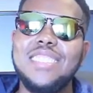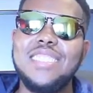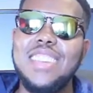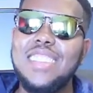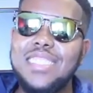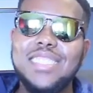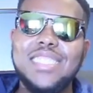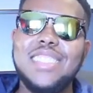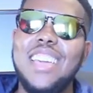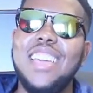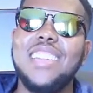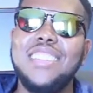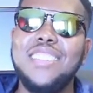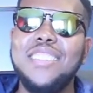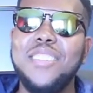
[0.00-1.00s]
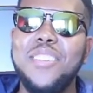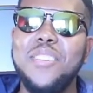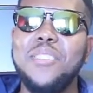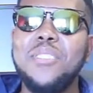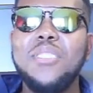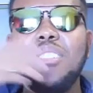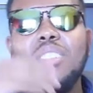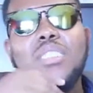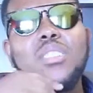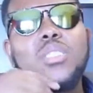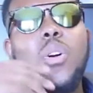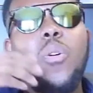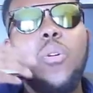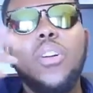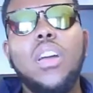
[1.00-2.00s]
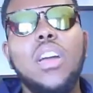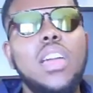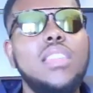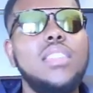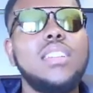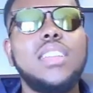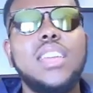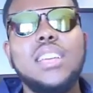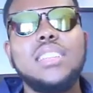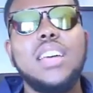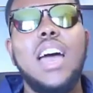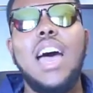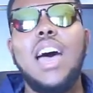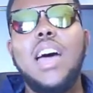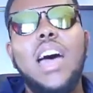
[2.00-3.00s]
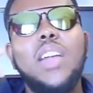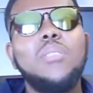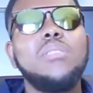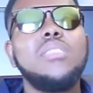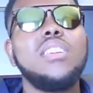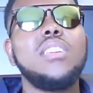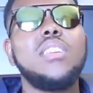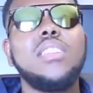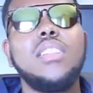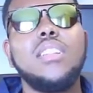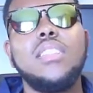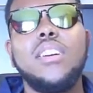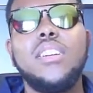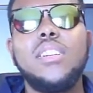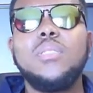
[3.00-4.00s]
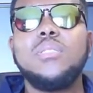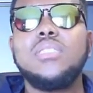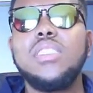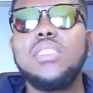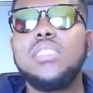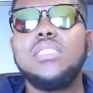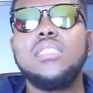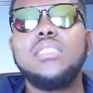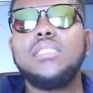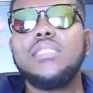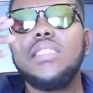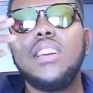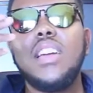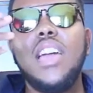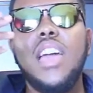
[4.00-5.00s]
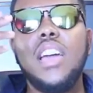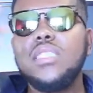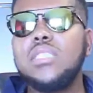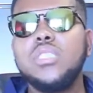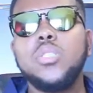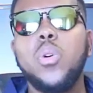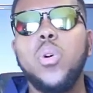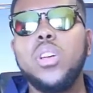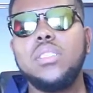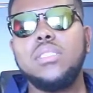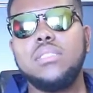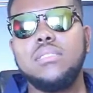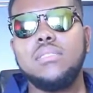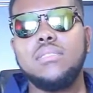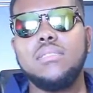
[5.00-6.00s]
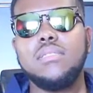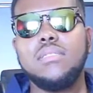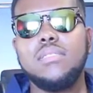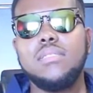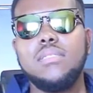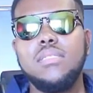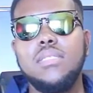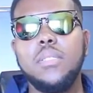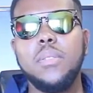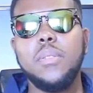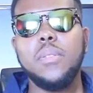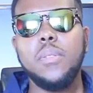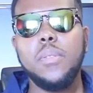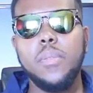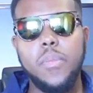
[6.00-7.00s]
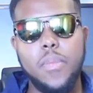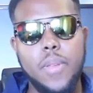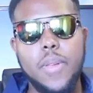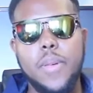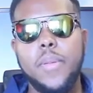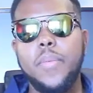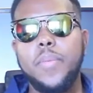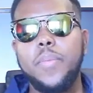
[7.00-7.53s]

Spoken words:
That is sad, you know. So in that case, I don't think the radio station has a choice, you know. Yeah.